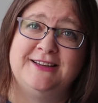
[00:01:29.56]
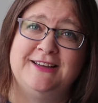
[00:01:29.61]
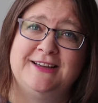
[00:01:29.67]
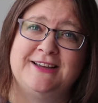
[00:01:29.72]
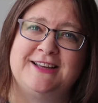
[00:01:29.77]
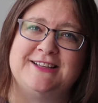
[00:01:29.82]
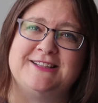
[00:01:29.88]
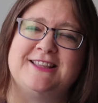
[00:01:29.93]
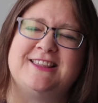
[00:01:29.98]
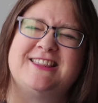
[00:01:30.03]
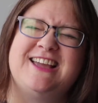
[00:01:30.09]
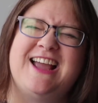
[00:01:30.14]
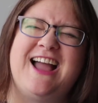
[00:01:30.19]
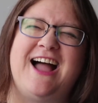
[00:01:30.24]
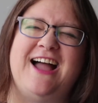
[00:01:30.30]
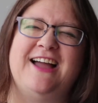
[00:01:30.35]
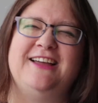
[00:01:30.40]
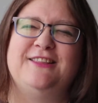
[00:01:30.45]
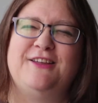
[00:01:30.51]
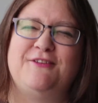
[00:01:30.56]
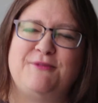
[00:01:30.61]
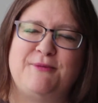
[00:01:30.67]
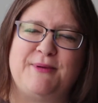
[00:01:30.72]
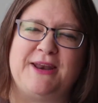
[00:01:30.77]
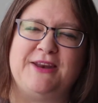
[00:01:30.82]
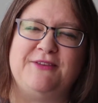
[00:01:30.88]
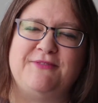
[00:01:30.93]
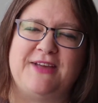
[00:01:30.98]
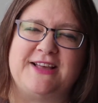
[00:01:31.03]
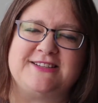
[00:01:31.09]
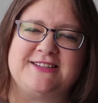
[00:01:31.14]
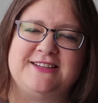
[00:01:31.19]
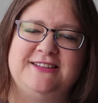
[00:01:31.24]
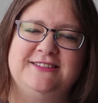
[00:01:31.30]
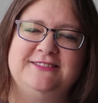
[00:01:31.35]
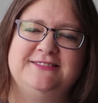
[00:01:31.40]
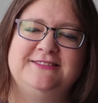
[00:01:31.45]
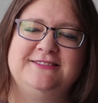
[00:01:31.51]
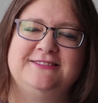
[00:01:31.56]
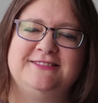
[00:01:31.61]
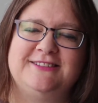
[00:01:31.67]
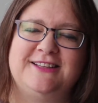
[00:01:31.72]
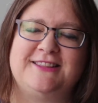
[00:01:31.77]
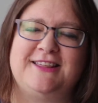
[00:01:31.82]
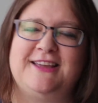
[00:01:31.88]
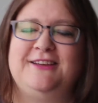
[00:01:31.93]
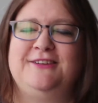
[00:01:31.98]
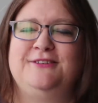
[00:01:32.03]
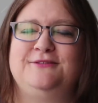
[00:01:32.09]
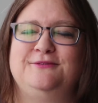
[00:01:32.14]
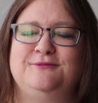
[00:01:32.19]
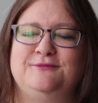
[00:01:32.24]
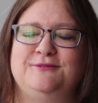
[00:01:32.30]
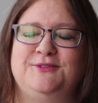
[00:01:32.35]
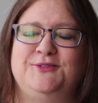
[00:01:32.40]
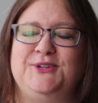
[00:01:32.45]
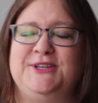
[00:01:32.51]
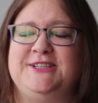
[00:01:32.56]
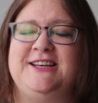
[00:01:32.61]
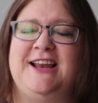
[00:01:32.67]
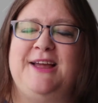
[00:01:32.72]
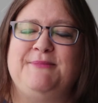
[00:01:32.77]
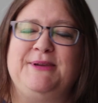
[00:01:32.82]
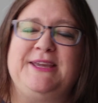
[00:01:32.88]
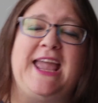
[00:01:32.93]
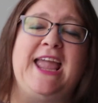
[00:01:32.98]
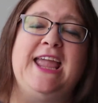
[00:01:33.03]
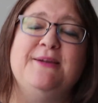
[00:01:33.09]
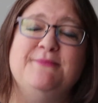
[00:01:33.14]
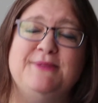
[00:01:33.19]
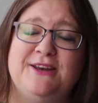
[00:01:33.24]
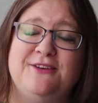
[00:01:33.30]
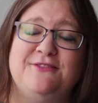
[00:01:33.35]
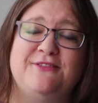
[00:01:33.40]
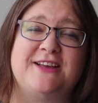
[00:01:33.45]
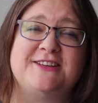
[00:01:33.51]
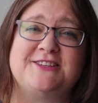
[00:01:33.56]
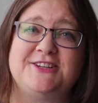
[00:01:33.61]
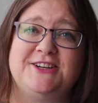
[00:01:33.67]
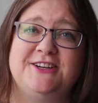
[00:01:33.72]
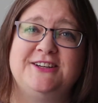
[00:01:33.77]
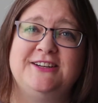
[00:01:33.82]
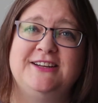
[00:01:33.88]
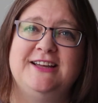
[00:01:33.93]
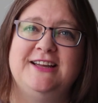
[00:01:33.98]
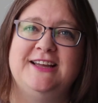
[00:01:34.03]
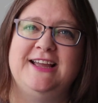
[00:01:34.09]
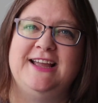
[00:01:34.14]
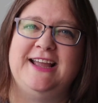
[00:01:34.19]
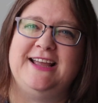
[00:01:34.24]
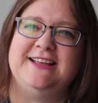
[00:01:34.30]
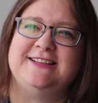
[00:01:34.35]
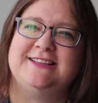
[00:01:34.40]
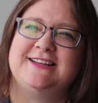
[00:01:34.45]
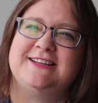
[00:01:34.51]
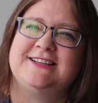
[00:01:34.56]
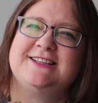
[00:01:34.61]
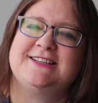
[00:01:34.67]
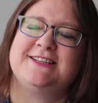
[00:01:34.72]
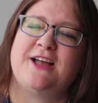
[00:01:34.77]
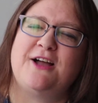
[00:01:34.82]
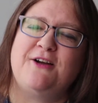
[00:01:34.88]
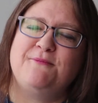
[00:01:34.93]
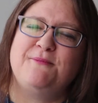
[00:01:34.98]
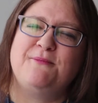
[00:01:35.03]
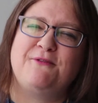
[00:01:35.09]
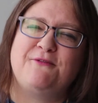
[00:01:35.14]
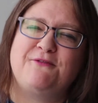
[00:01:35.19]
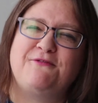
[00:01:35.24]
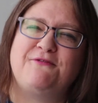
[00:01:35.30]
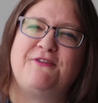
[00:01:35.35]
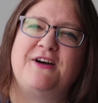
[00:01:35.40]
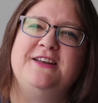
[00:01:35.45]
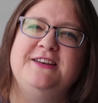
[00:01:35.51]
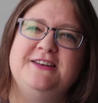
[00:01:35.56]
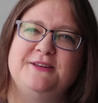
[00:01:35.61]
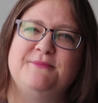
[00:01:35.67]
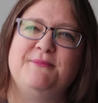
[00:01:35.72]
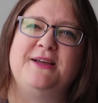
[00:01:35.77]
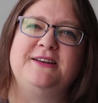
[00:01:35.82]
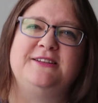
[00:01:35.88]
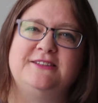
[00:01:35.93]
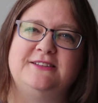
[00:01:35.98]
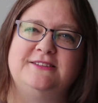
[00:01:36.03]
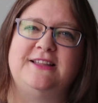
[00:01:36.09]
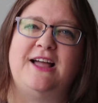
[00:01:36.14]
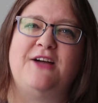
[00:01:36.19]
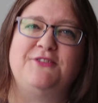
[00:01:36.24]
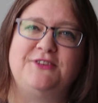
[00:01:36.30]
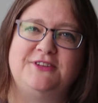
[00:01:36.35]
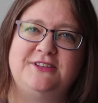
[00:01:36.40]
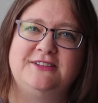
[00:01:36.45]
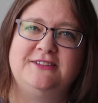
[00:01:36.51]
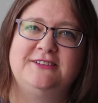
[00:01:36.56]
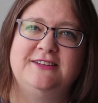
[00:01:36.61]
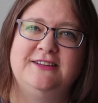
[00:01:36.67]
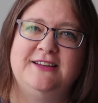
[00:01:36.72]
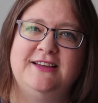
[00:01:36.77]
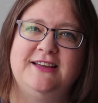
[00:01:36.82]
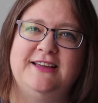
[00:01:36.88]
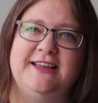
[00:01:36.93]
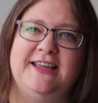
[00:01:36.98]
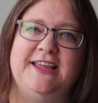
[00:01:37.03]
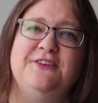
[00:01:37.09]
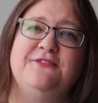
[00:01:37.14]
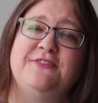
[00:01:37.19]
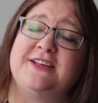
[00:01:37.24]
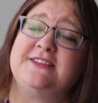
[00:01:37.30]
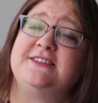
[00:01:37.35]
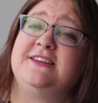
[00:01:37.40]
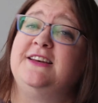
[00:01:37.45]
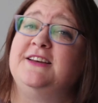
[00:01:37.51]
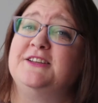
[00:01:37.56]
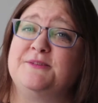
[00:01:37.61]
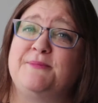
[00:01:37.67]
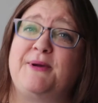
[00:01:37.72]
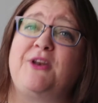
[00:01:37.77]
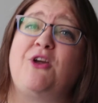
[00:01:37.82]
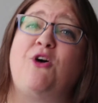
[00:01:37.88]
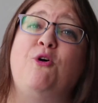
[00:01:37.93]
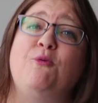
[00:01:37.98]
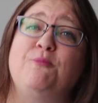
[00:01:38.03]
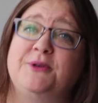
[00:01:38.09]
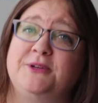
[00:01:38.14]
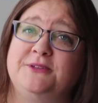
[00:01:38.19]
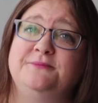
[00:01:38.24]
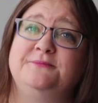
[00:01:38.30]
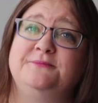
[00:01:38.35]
Because the thing I love about investing, the reason I became an investor, is at some fundamental level, investing is about hope.